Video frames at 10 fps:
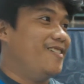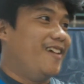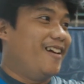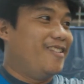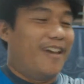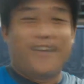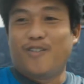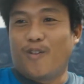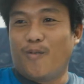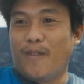Yeah, thank you
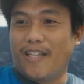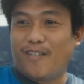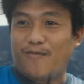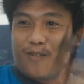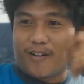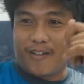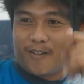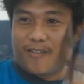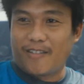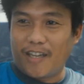so much for
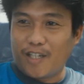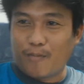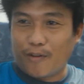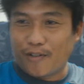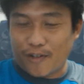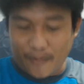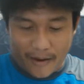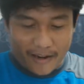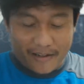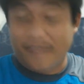gunting, sponsored
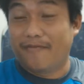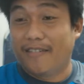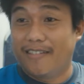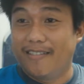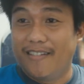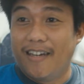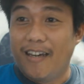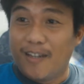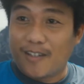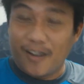by Griffin.
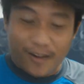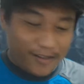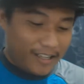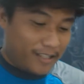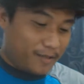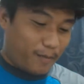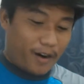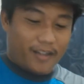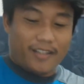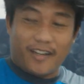So this
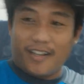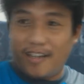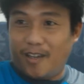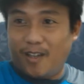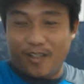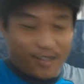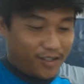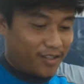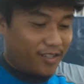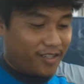parcel
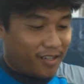is